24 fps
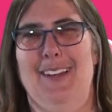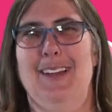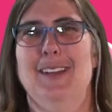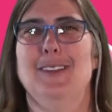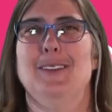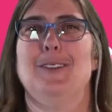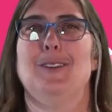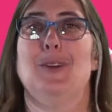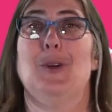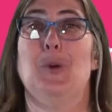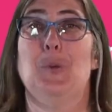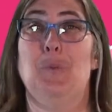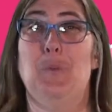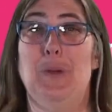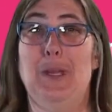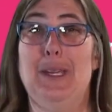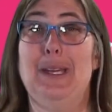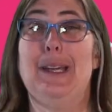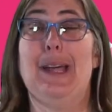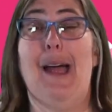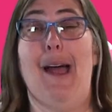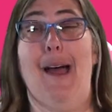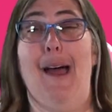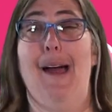So be
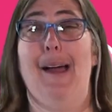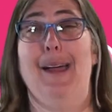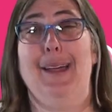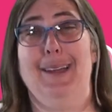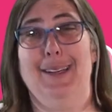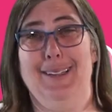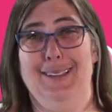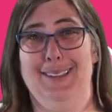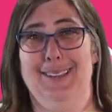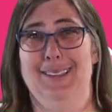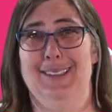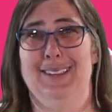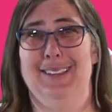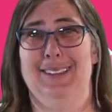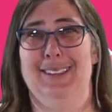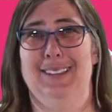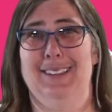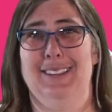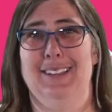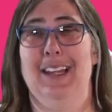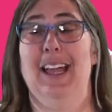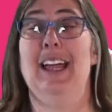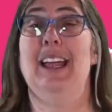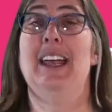kind
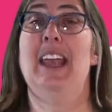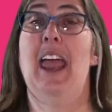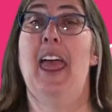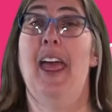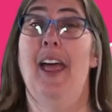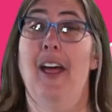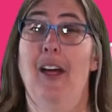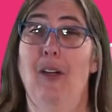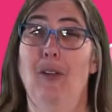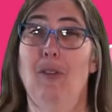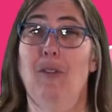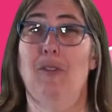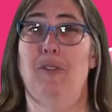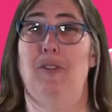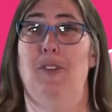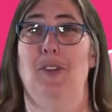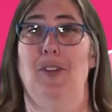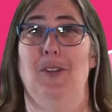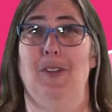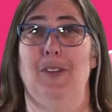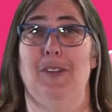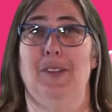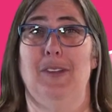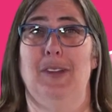and
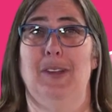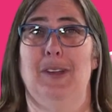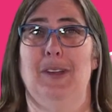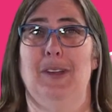helpful,